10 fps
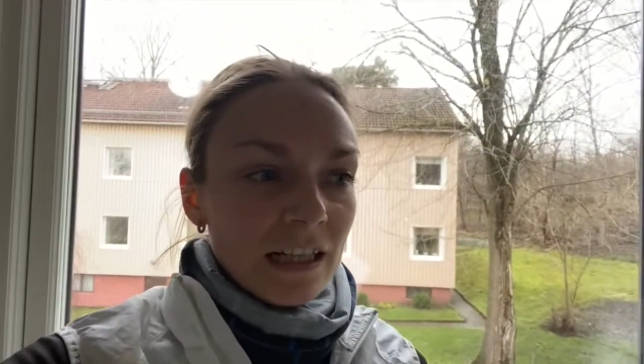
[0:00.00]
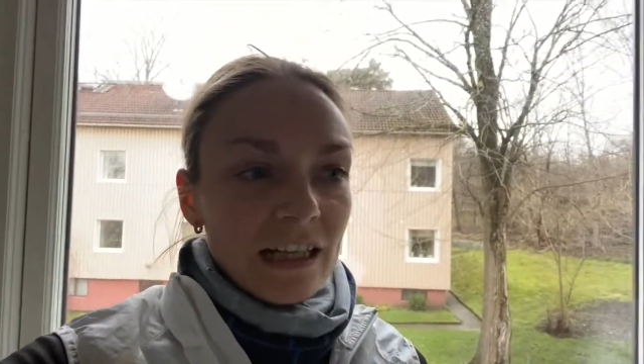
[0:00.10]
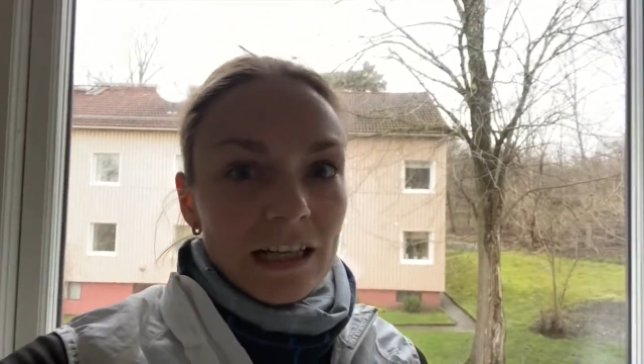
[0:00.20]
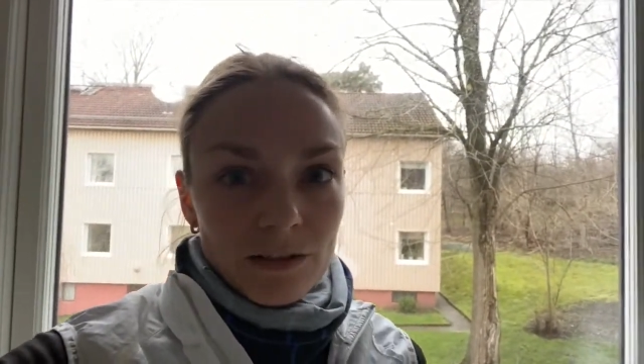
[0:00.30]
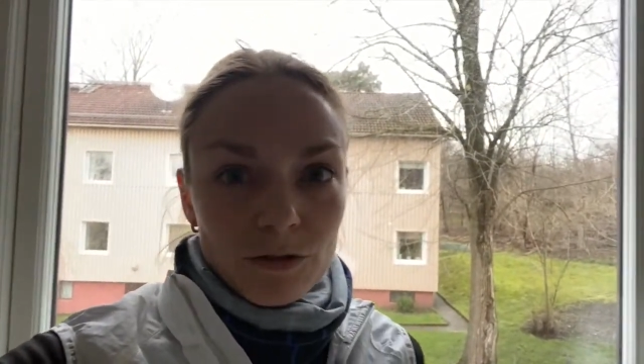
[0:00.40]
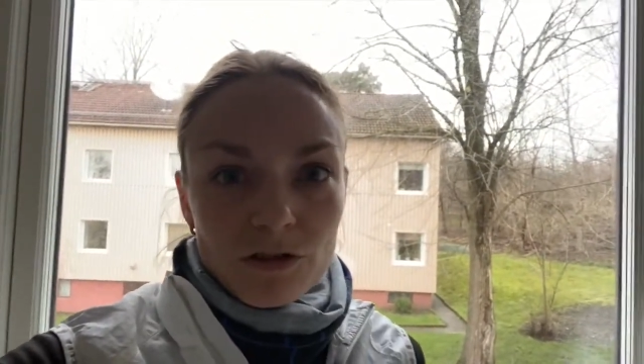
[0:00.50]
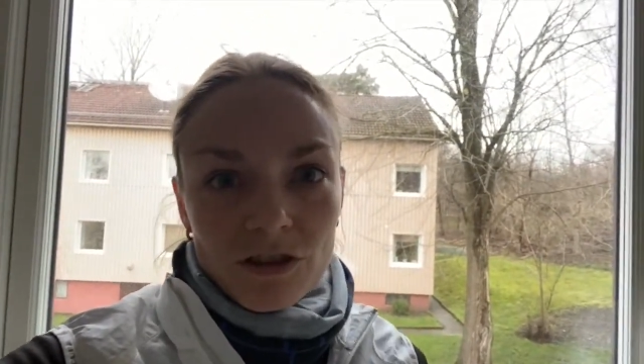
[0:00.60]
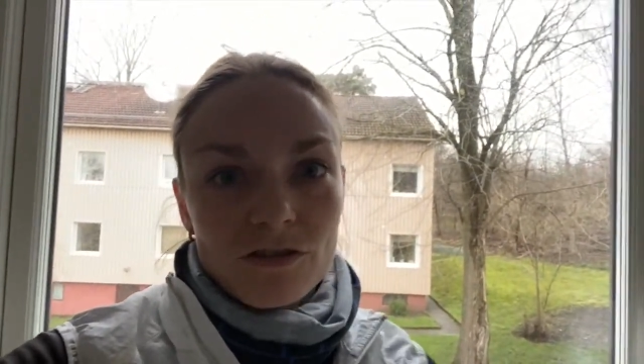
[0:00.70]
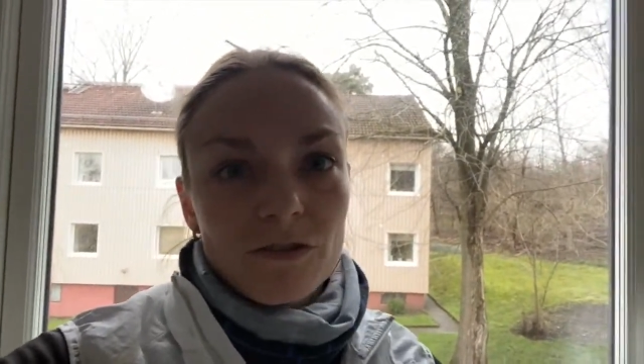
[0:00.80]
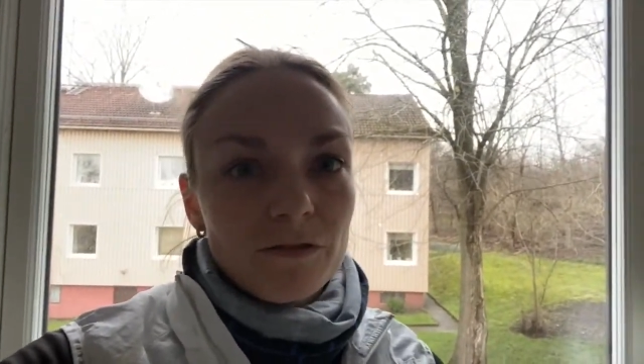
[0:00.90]
and a
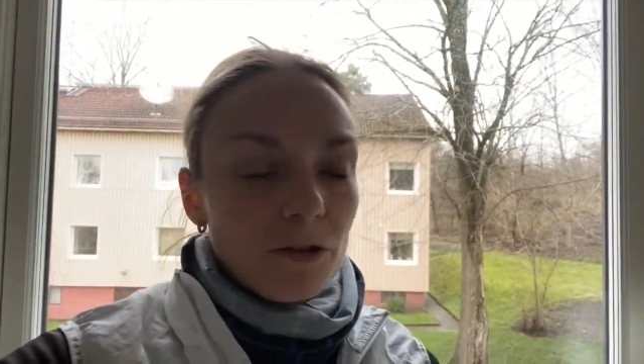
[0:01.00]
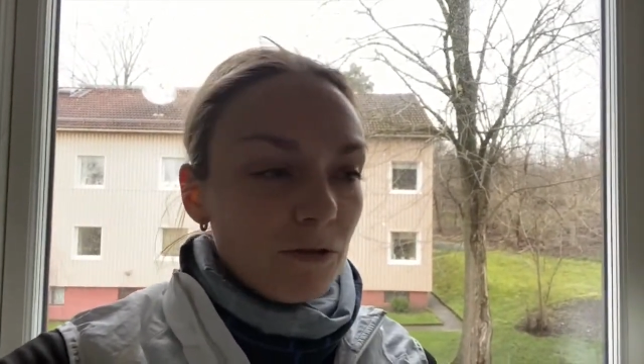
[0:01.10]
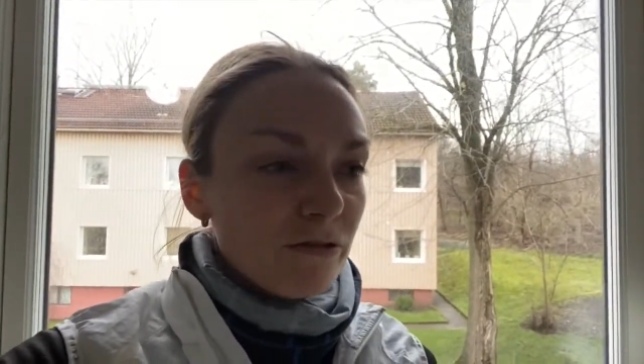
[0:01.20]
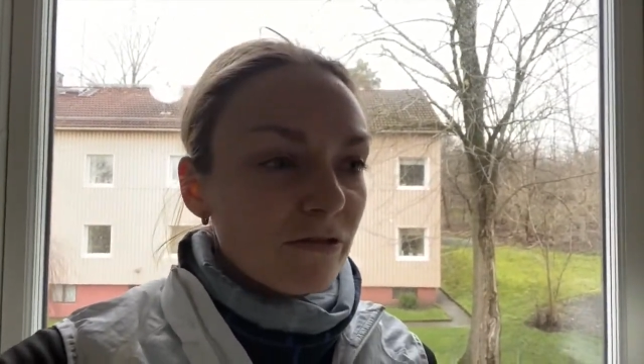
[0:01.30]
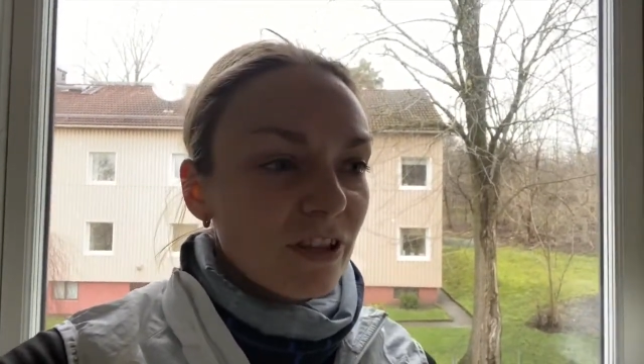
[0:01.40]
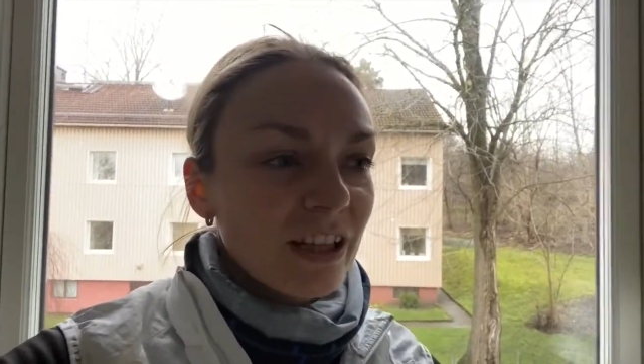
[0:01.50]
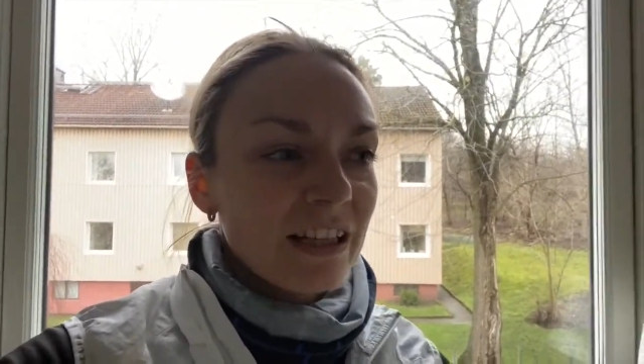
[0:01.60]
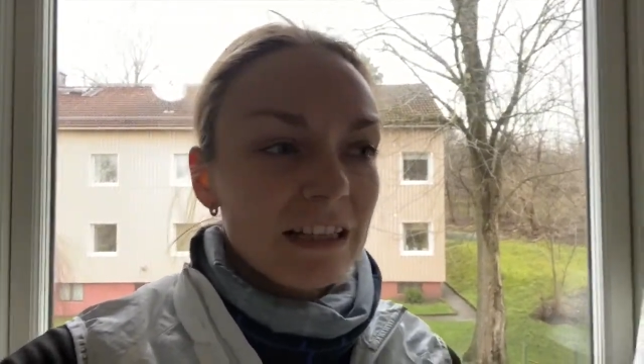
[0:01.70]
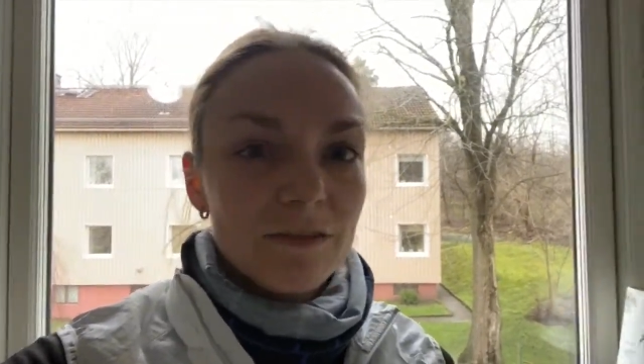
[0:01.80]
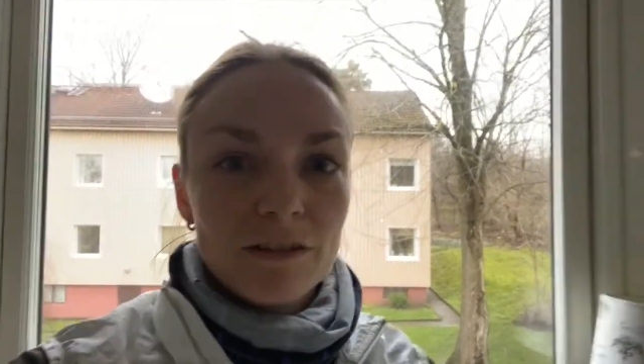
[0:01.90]
change of clothes.
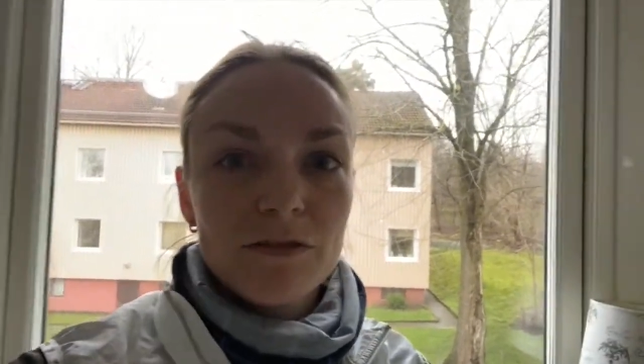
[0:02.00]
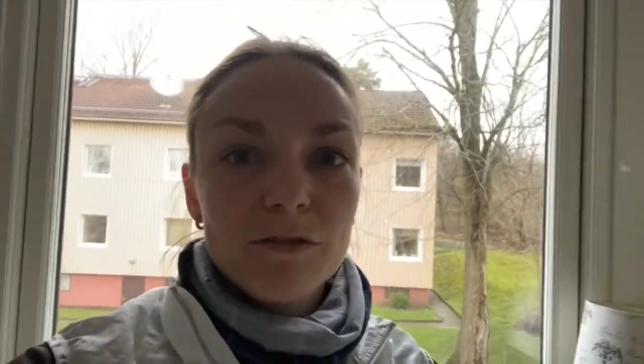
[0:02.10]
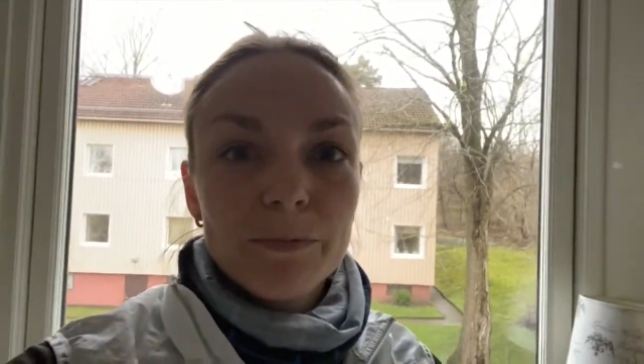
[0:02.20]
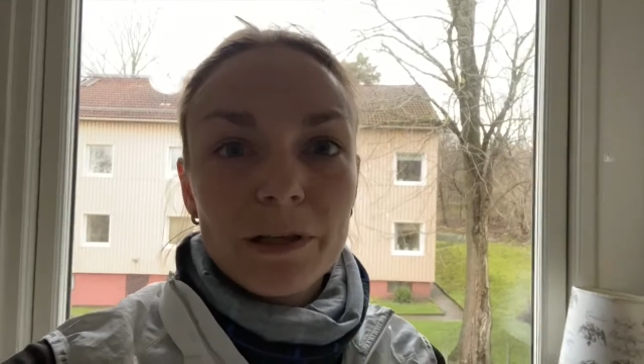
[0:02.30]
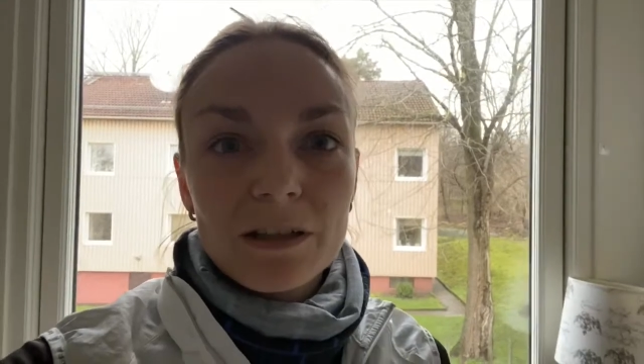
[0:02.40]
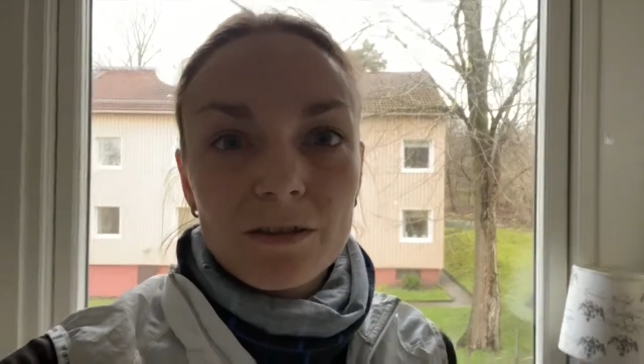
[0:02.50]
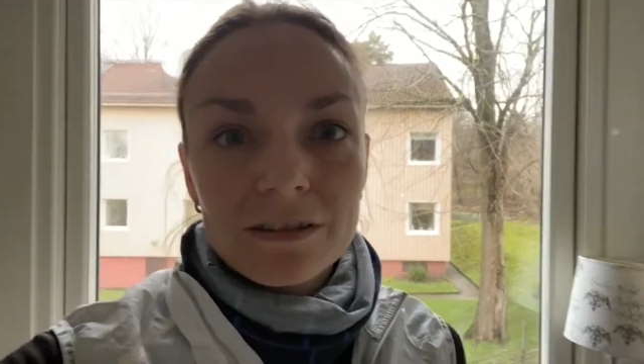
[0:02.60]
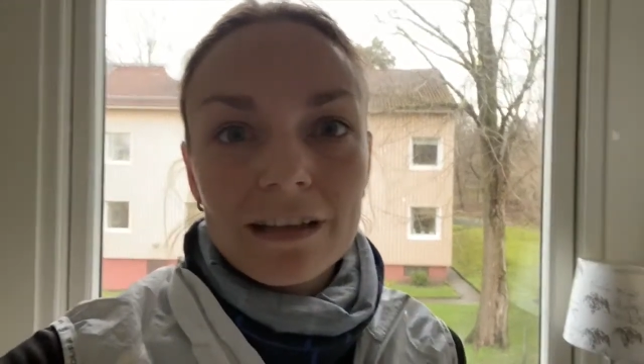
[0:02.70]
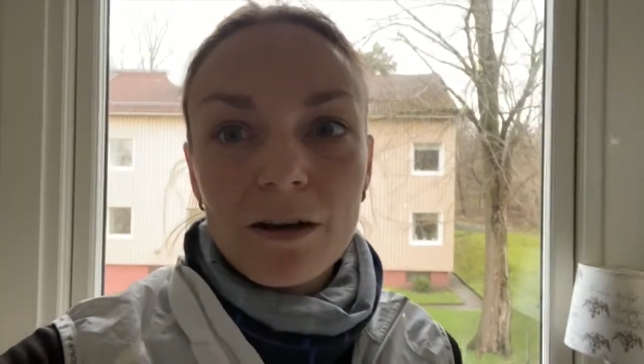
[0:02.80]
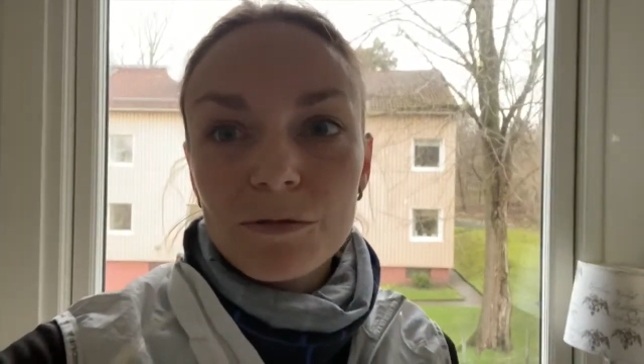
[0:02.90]
If you have to pack a
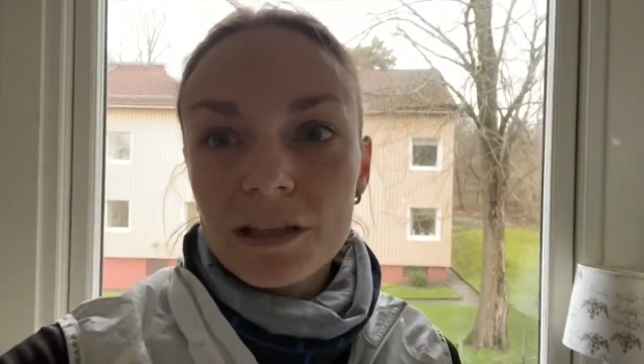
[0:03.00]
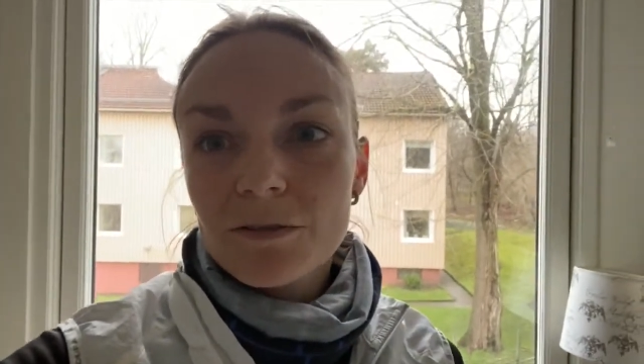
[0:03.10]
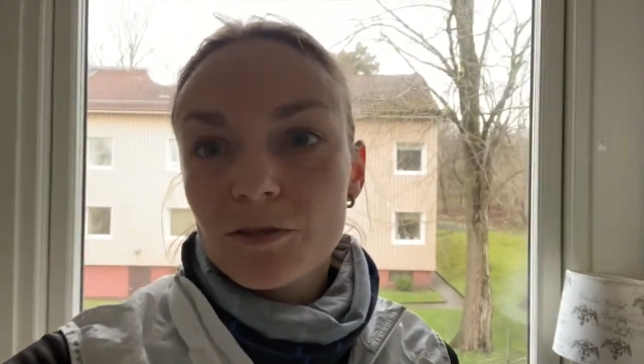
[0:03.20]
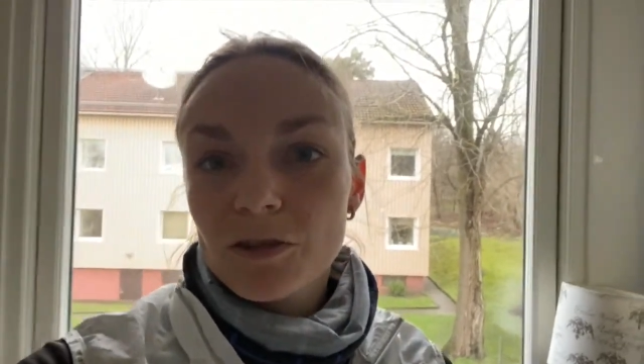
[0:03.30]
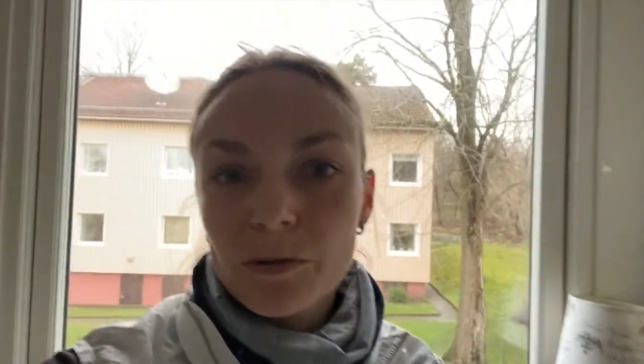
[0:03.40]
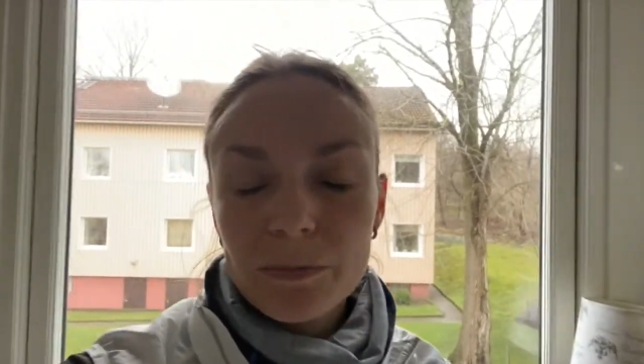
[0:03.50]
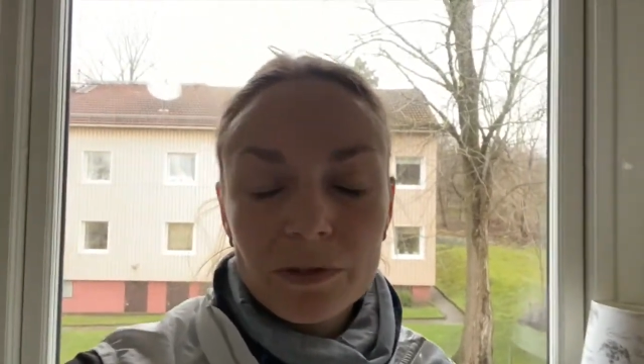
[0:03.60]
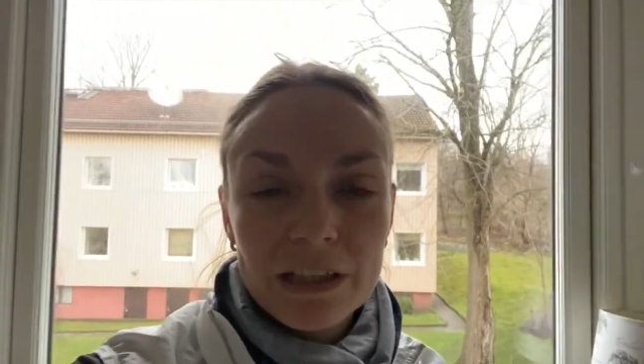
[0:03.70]
towel on top,